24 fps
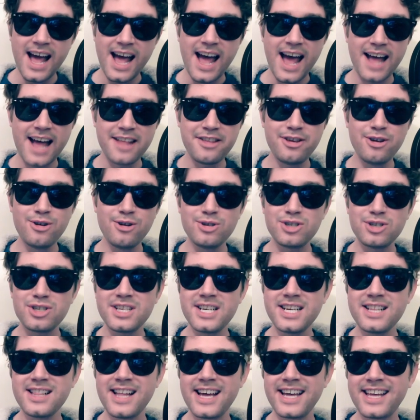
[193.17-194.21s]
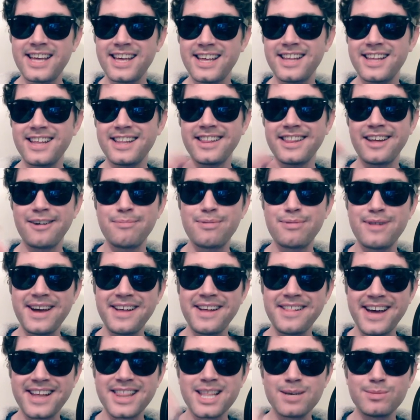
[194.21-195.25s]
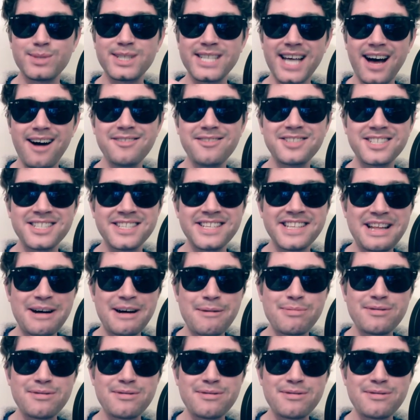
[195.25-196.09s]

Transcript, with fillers: and usually, like, they'll play like themselves and then they'll